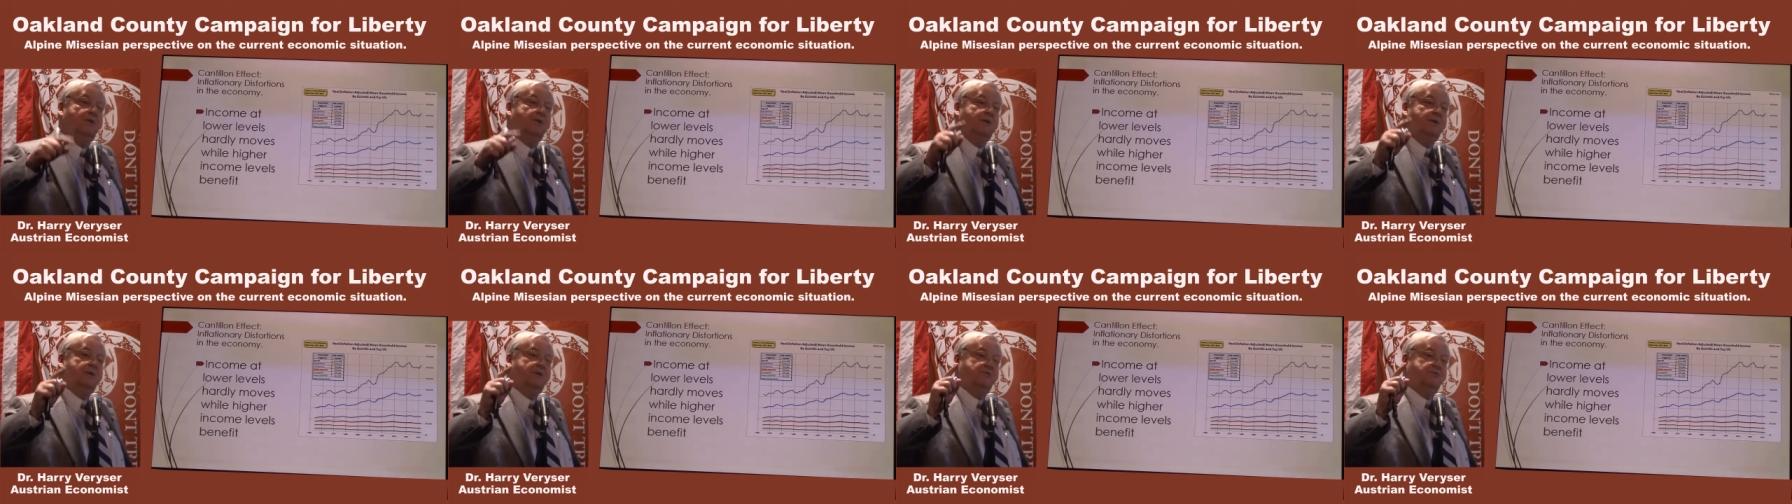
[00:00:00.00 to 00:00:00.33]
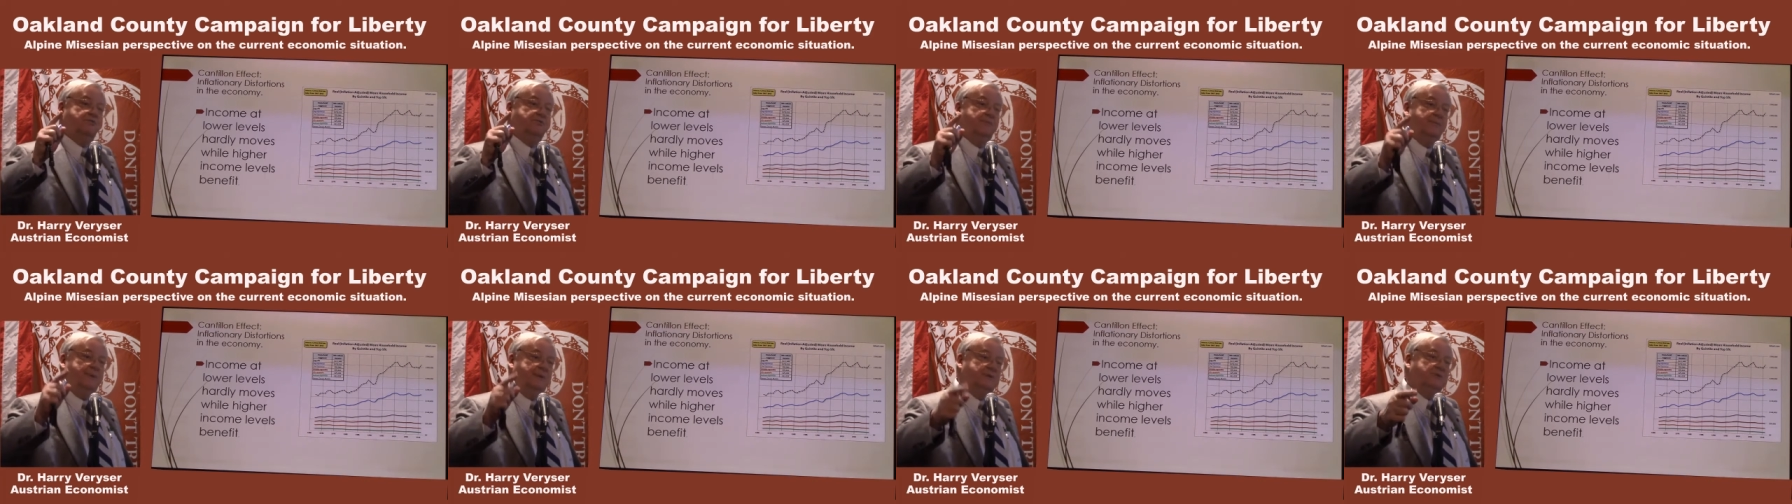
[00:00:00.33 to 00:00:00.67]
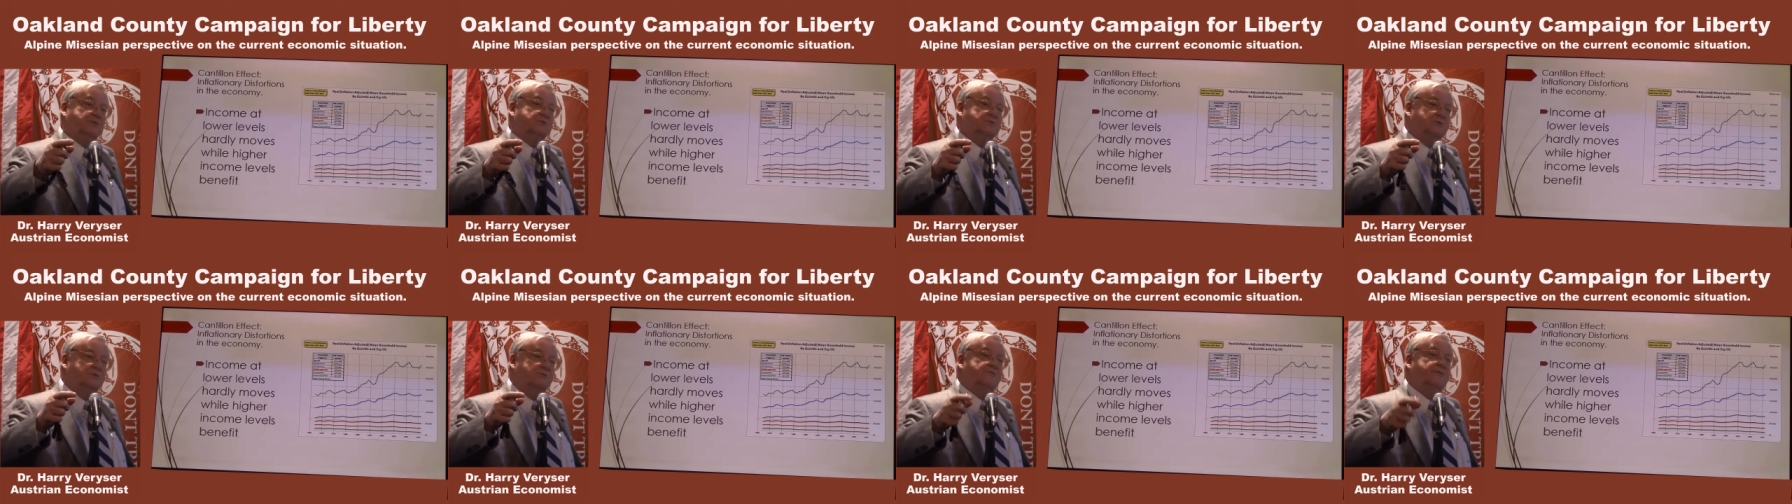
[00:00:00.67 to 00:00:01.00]
at a
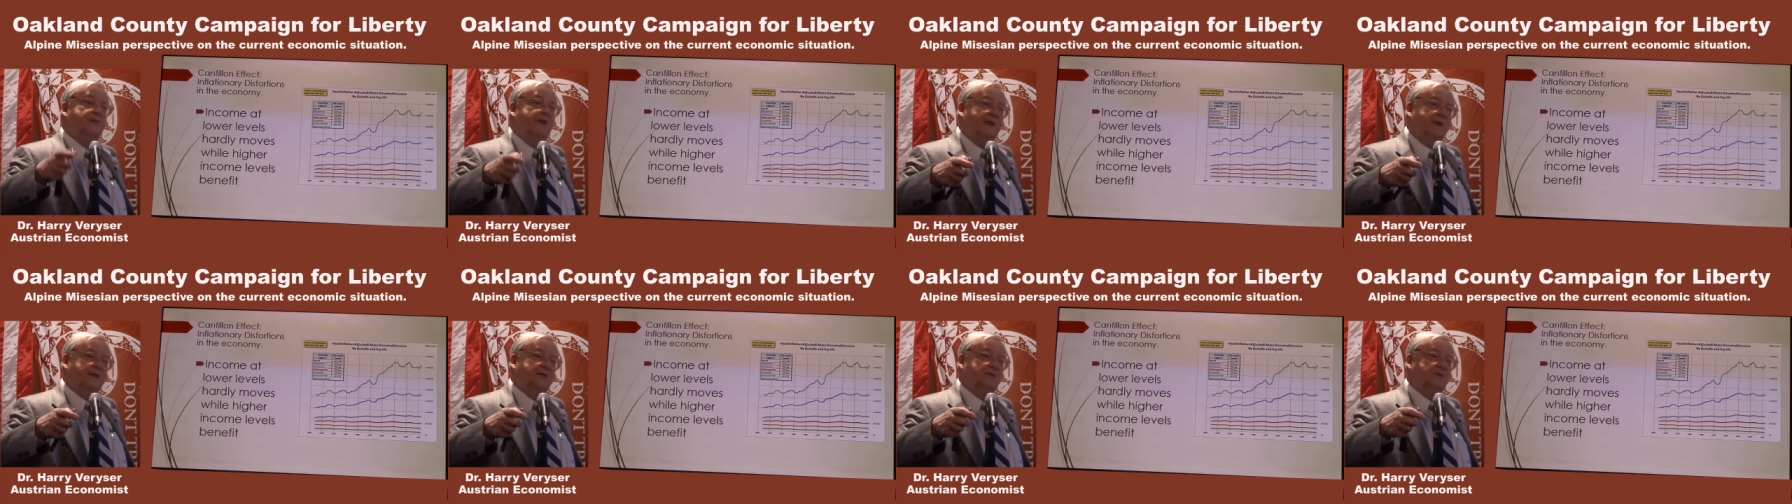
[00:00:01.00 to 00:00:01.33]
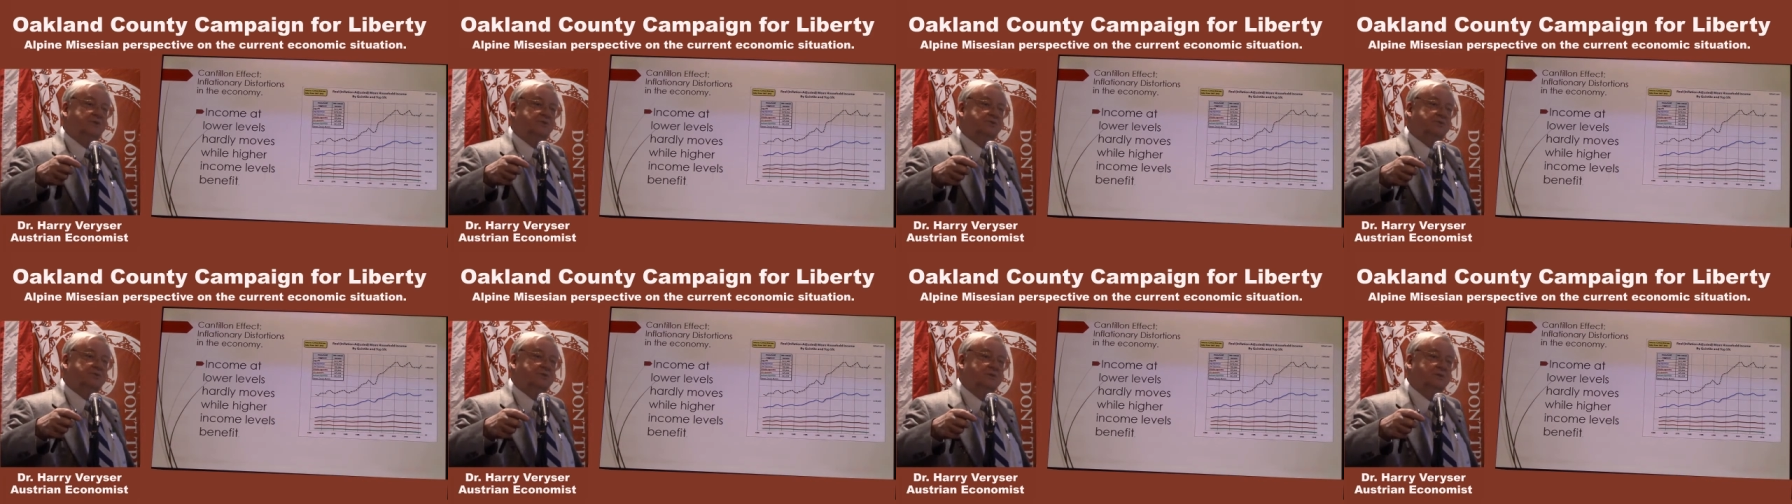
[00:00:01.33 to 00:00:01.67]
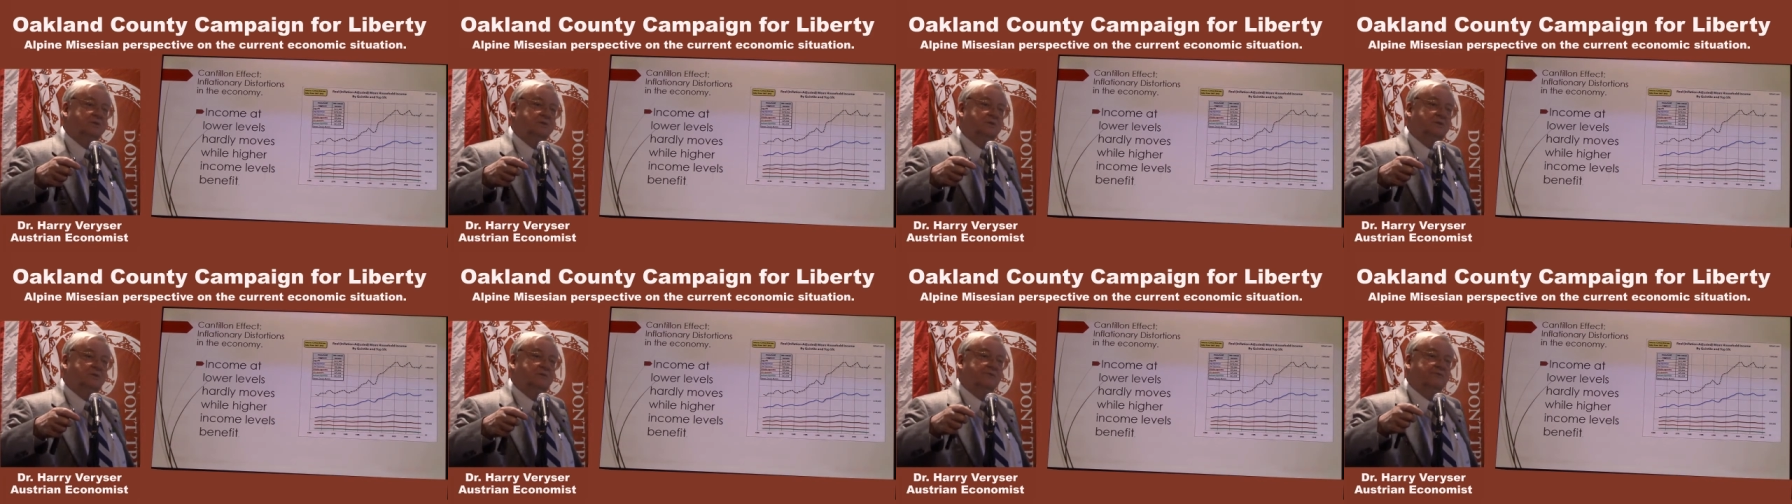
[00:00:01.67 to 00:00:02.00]
tremendous advantage
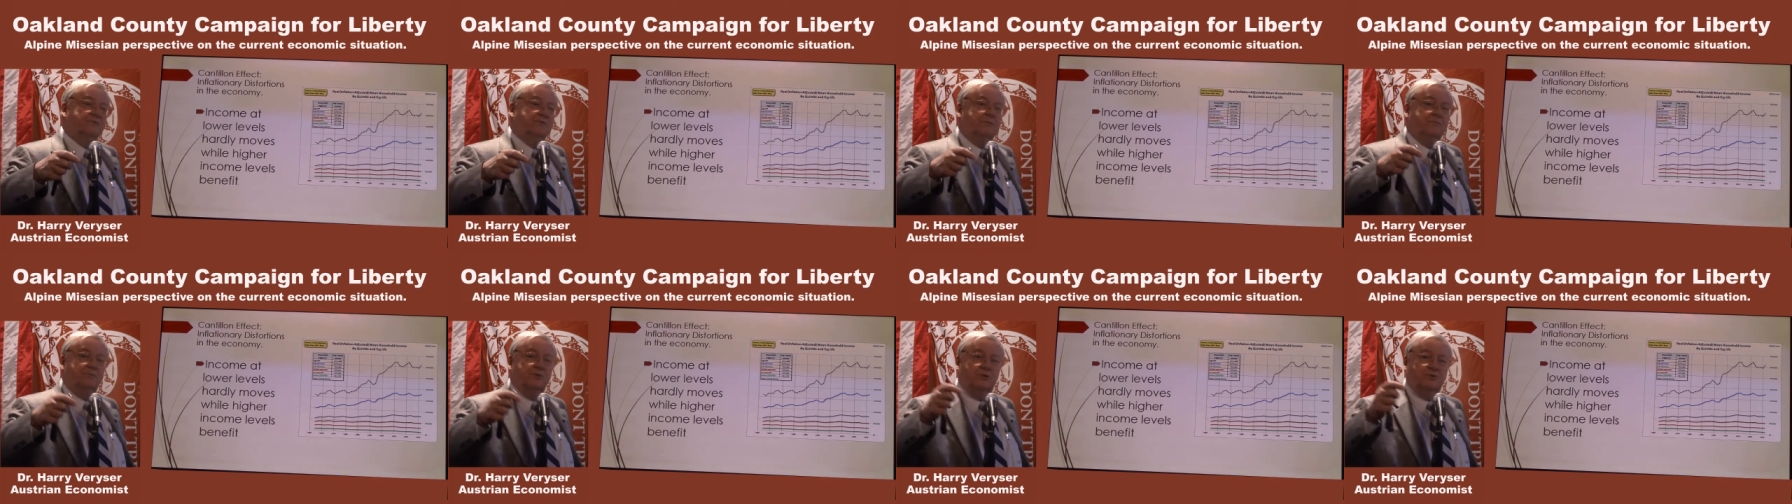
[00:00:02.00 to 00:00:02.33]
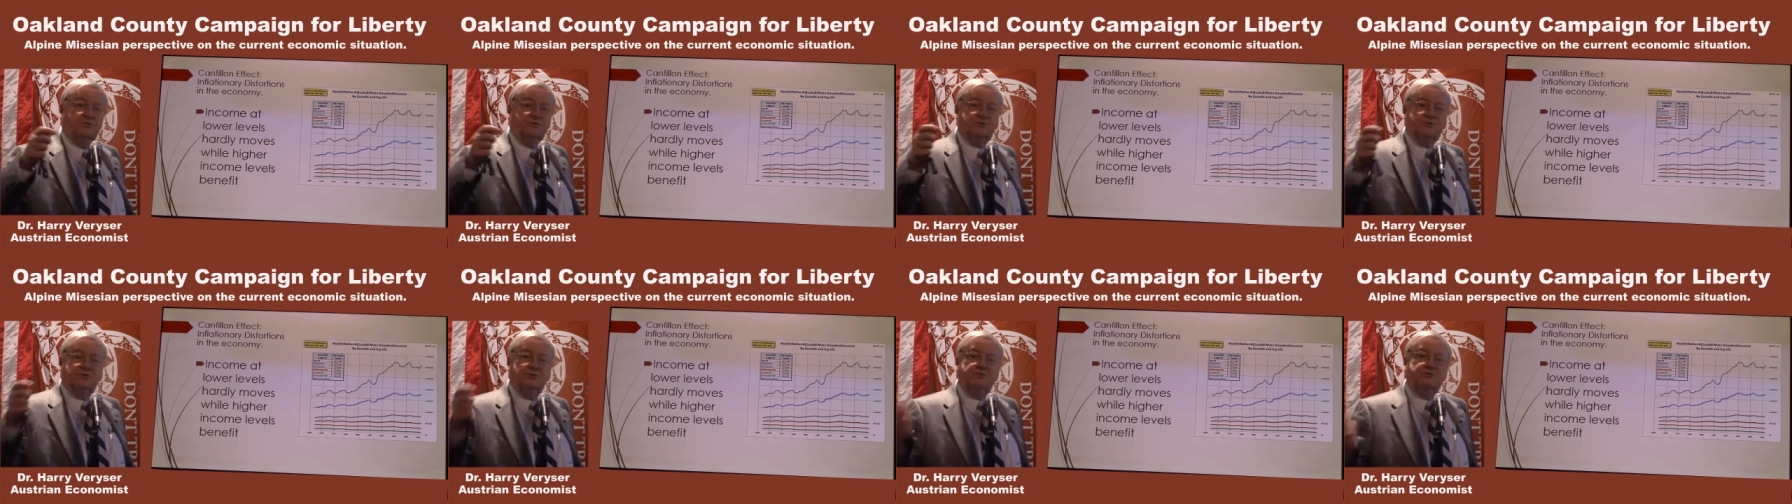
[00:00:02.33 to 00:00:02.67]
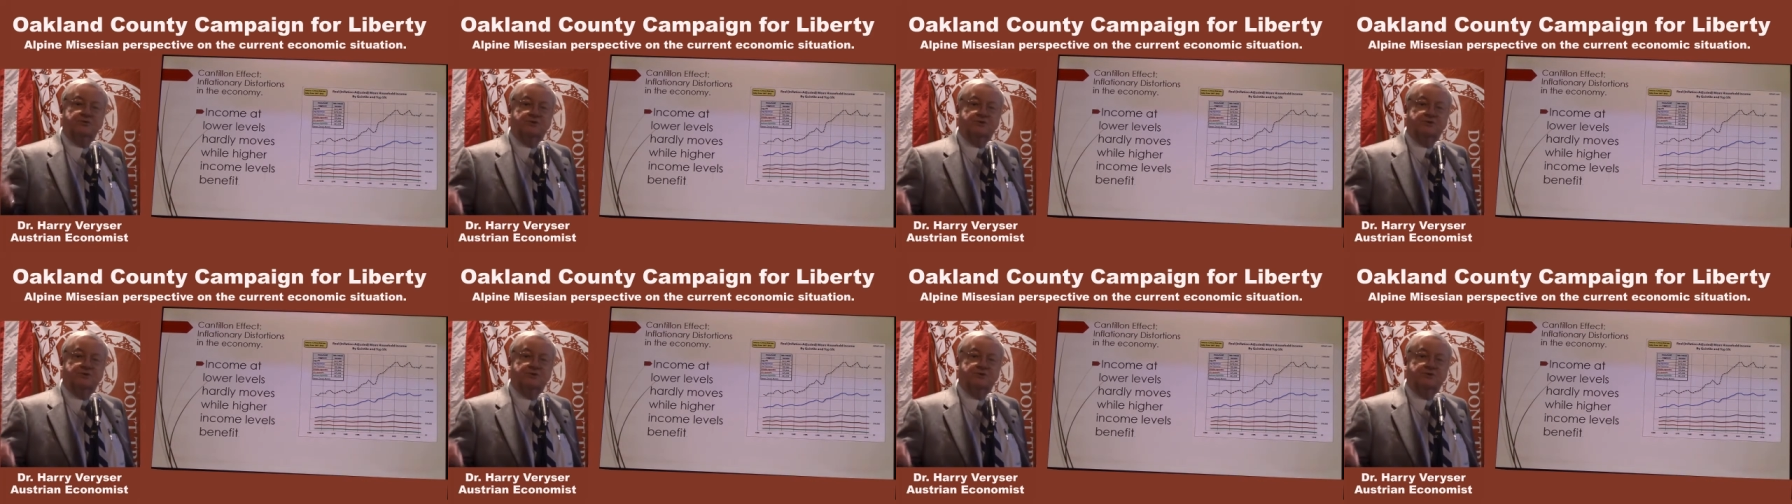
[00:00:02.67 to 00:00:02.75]
from those who